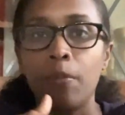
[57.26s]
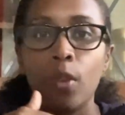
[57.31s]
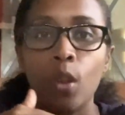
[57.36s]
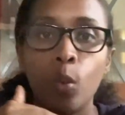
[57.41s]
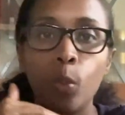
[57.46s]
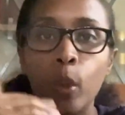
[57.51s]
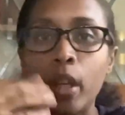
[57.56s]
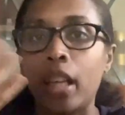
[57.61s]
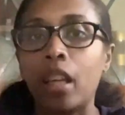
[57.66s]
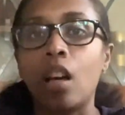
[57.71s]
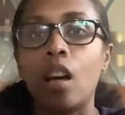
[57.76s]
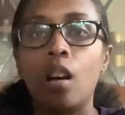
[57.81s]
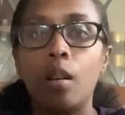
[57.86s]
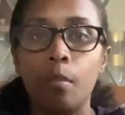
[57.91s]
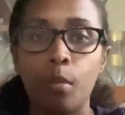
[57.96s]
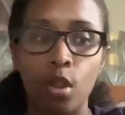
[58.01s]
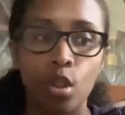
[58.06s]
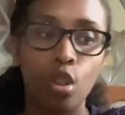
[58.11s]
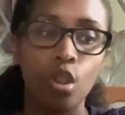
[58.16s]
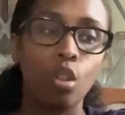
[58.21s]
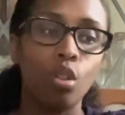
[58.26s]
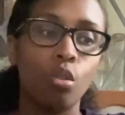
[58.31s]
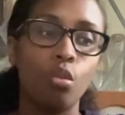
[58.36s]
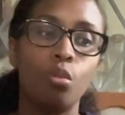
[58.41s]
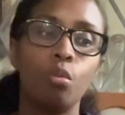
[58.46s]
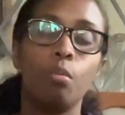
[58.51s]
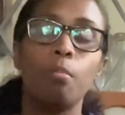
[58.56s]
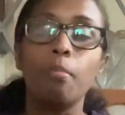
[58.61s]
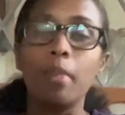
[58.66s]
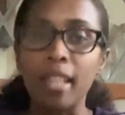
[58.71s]
when it comes to
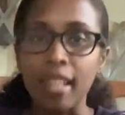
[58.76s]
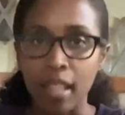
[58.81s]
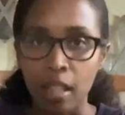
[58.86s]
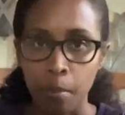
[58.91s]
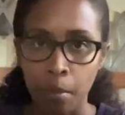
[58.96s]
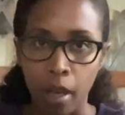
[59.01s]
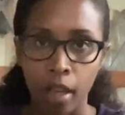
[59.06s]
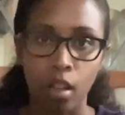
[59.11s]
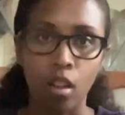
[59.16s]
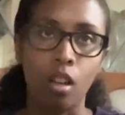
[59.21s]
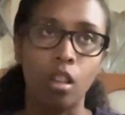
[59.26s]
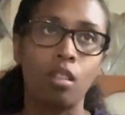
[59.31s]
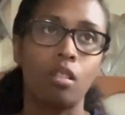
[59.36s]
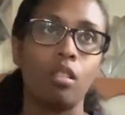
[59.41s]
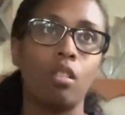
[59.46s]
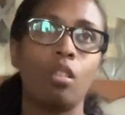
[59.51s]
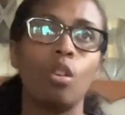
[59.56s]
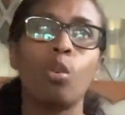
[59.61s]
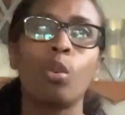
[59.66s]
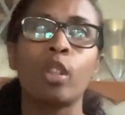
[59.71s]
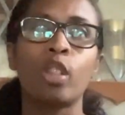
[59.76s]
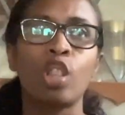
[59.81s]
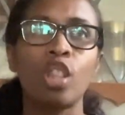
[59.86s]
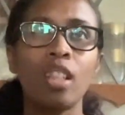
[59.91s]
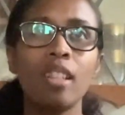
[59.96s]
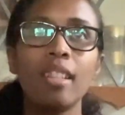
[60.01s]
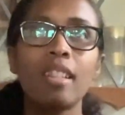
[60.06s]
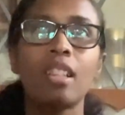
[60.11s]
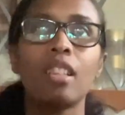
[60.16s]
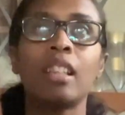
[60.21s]
missing my garden or
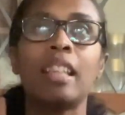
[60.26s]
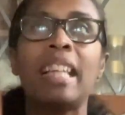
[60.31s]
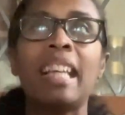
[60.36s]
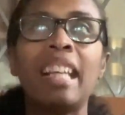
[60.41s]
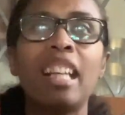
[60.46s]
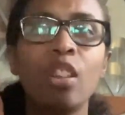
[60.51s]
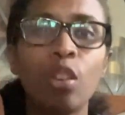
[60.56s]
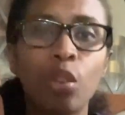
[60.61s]
just getting